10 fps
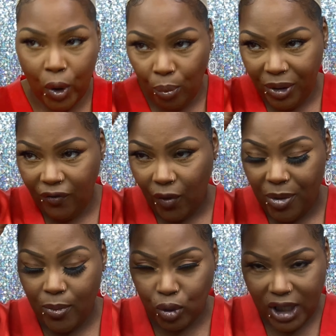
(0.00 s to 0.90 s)
be for
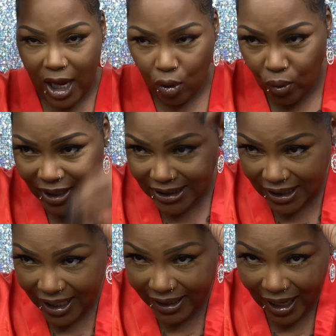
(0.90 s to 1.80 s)
people's hair who is
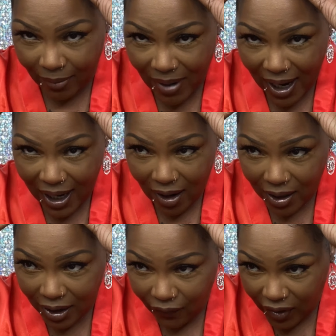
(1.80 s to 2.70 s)
thin. Like my hair
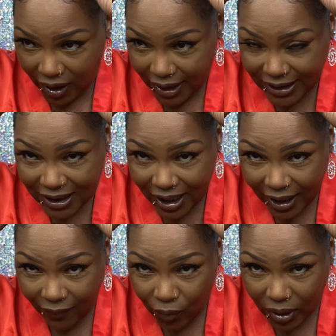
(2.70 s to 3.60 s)
underneath here is thin.
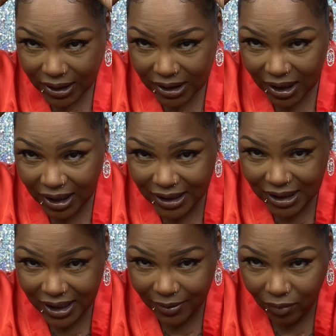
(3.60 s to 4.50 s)
If you can see, it's
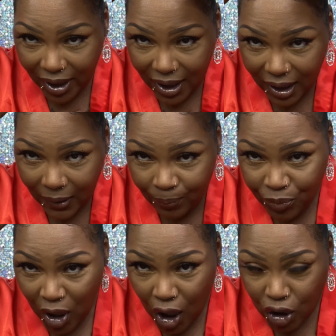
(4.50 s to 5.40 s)
thin right here.
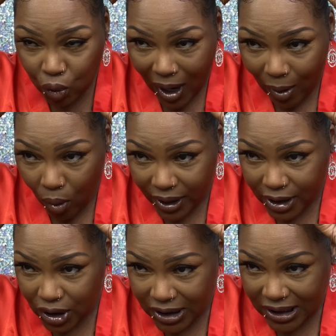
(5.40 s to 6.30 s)
So I wanted
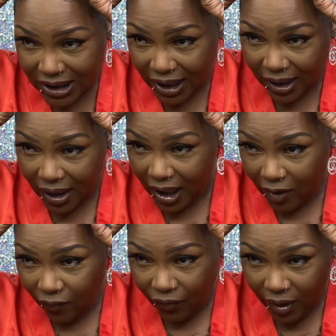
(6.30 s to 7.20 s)
to see
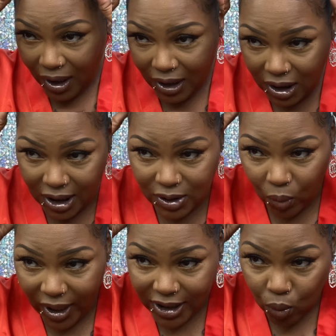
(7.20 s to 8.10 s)
if these
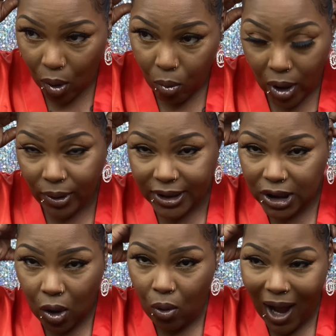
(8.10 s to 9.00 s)
wigs will work.
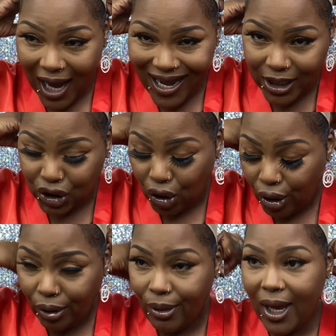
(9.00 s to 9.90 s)
So I got y'all,
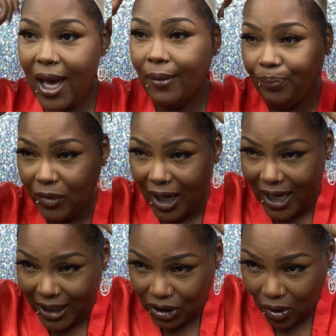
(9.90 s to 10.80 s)
okay? I
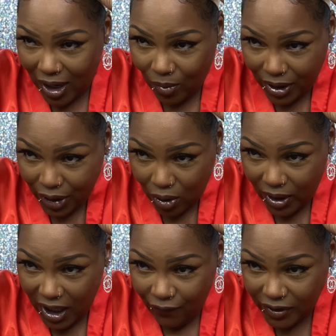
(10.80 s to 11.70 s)
got y'all. I want to know
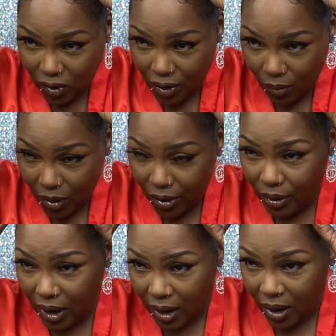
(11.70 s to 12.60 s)
if it's going to work